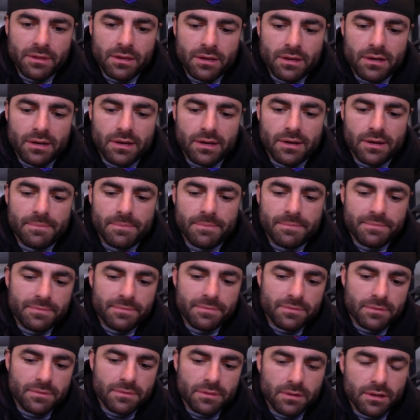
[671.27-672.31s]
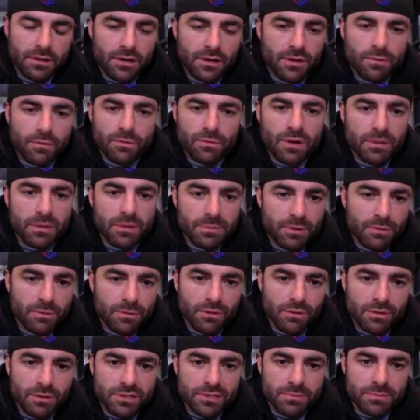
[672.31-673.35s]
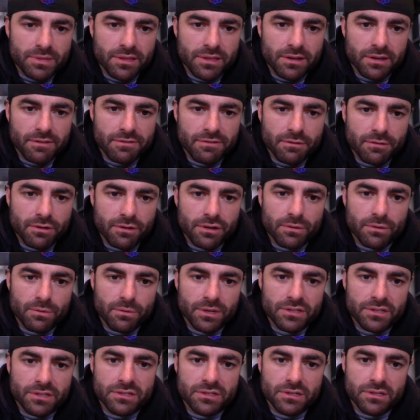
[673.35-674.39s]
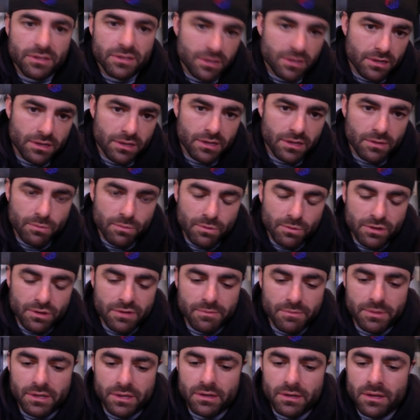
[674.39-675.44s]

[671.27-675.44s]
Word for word: um, you know, rugby will always be there for you, which it would have been.